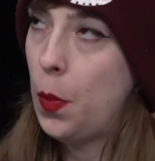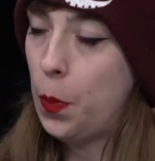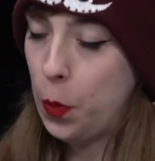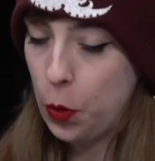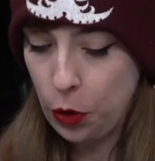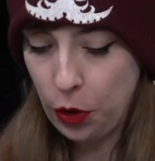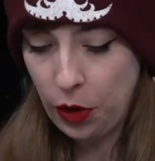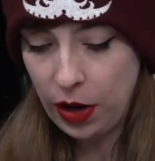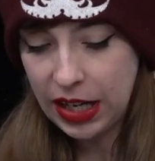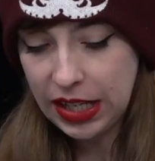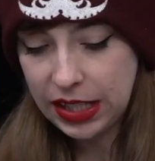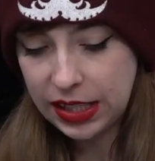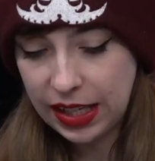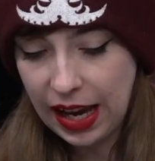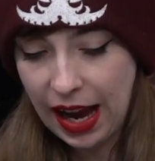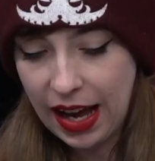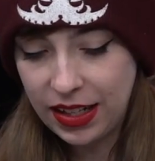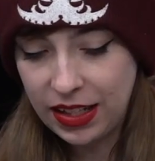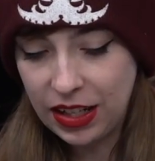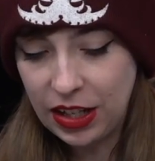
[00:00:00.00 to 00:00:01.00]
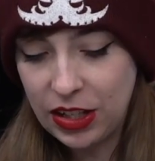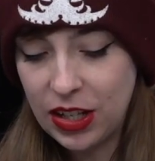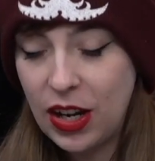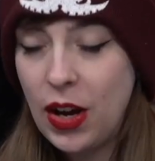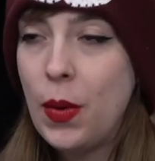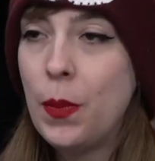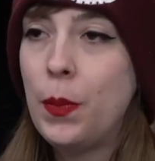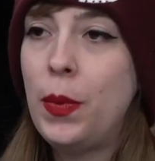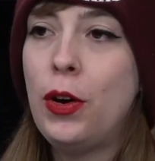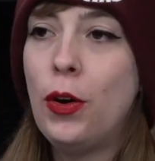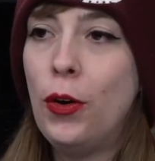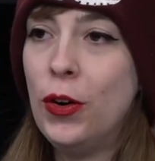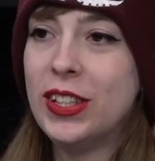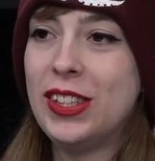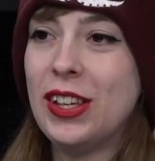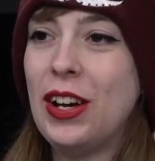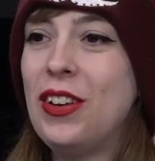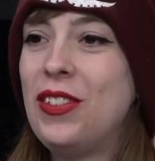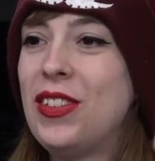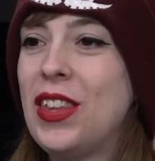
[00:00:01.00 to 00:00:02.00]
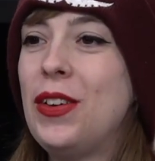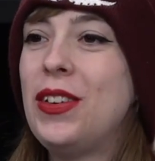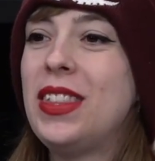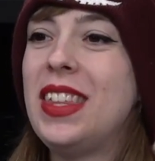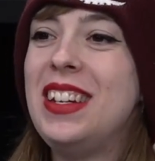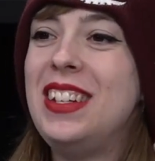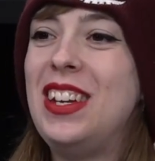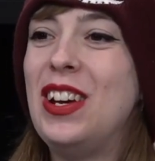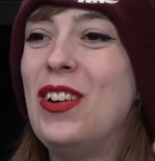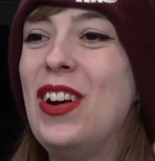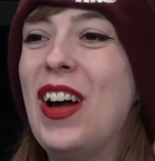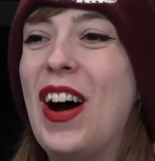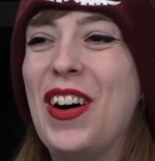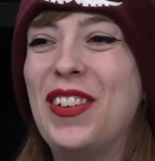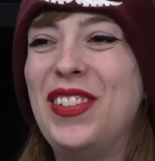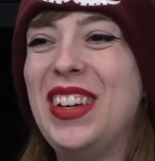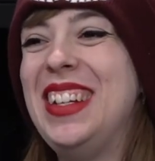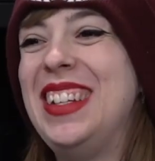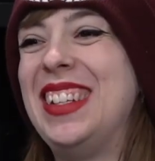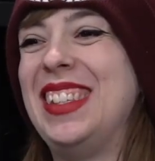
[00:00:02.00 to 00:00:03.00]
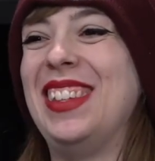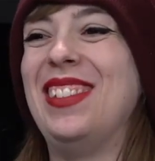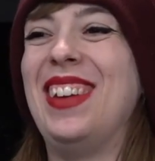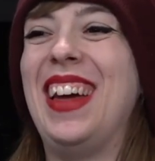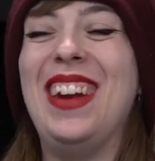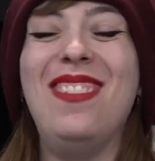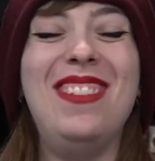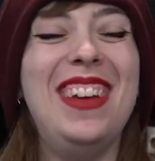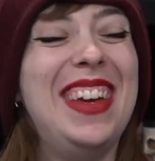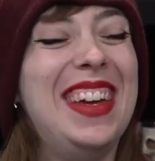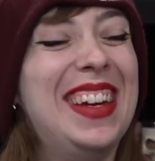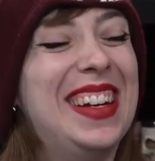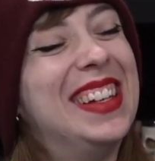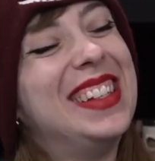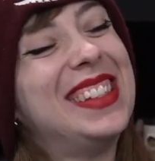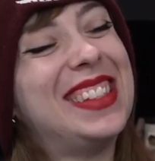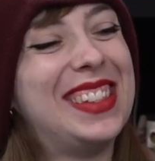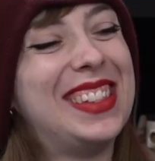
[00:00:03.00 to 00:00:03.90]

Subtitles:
Pretty standard. But also if they're within 2.5 inches of enemy units.